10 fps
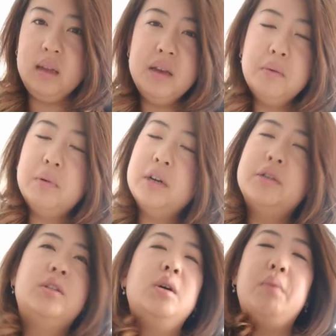it
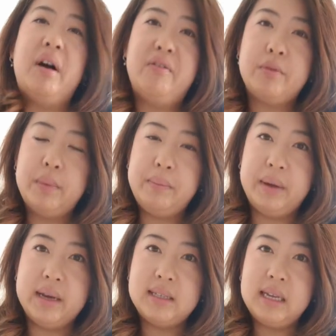works so well for me
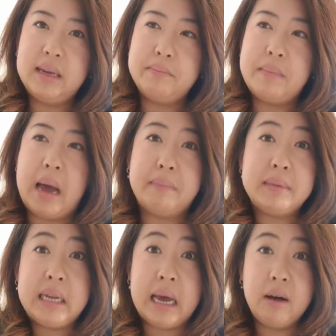because it
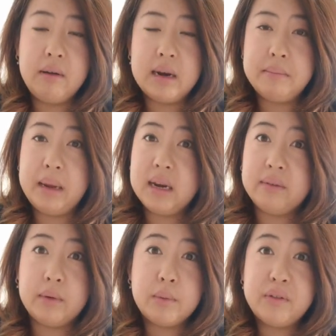maps it out, and I may
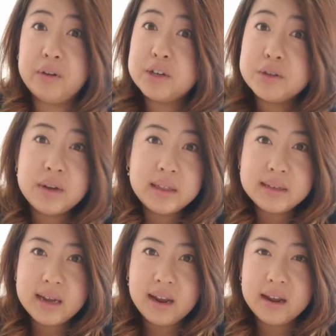never refer to it in
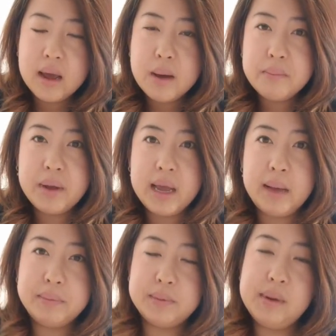the day, but it
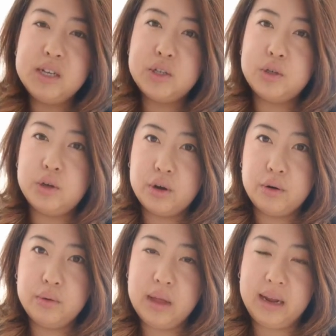helps me just
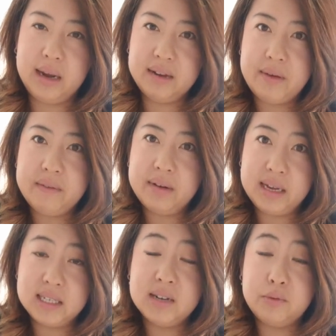know, like, kind of have an
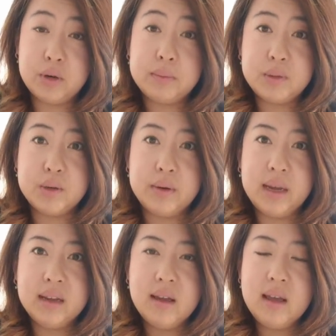idea of what I'm
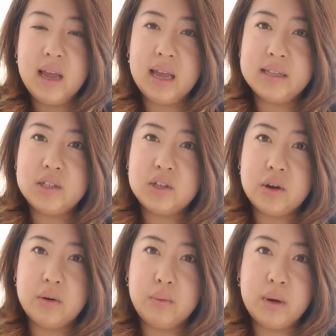doing. And
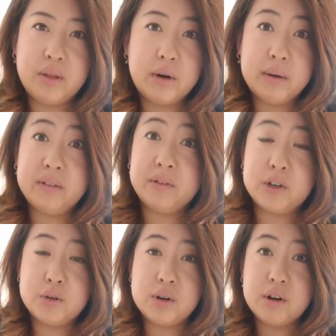so whether I
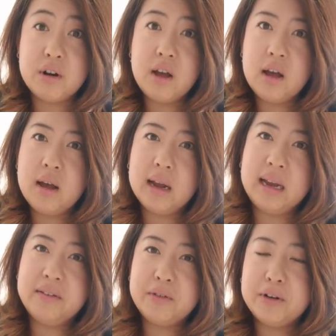refer to it or not, I
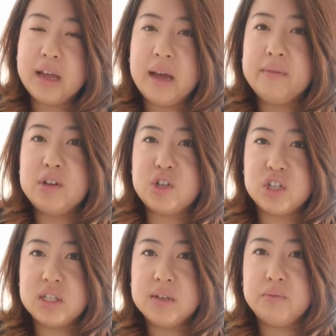kind of already have a
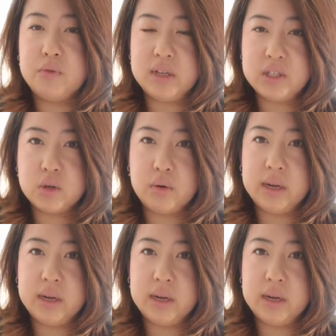gist of what